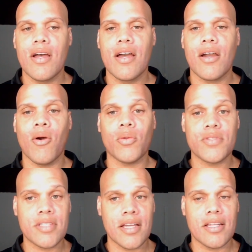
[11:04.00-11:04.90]
Golden
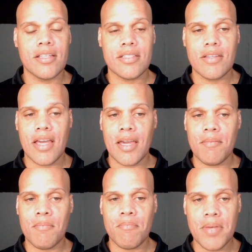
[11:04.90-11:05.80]
State is a
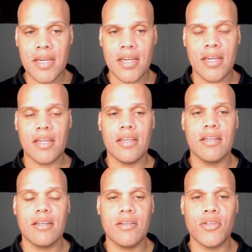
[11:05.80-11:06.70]
big
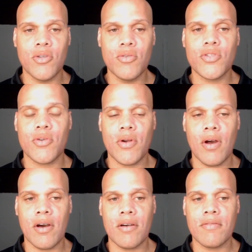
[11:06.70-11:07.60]
user
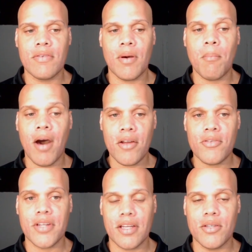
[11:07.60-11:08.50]
of a modern
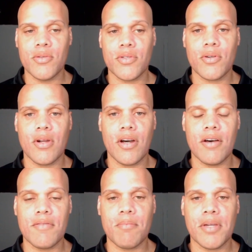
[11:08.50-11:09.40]
day user of
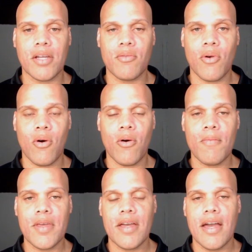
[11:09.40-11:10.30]
the pick and roll,
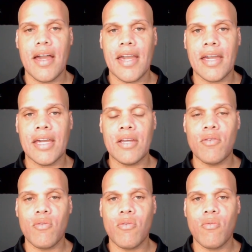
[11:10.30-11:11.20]
and
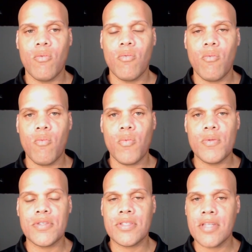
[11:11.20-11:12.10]

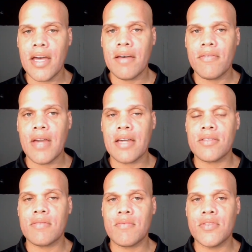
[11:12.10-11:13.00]
Steph has
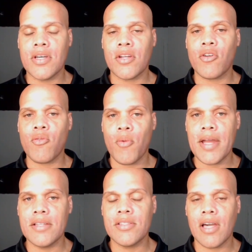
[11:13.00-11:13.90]
done a
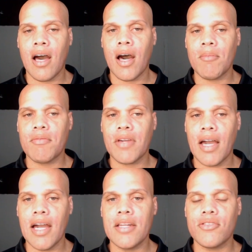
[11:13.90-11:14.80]
great job of
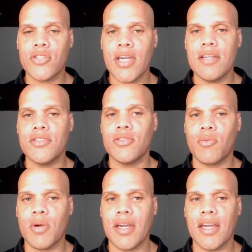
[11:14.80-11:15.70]
kind of changing the
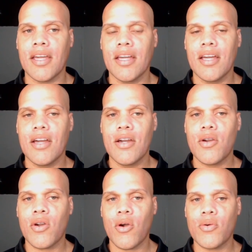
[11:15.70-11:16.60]
way
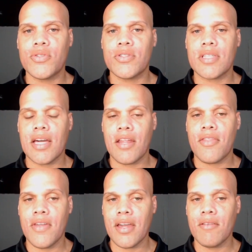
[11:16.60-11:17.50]
coaches kind of
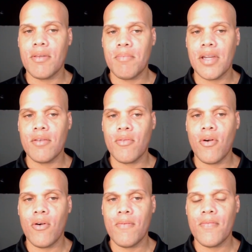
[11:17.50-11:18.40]
think of the pick and roll.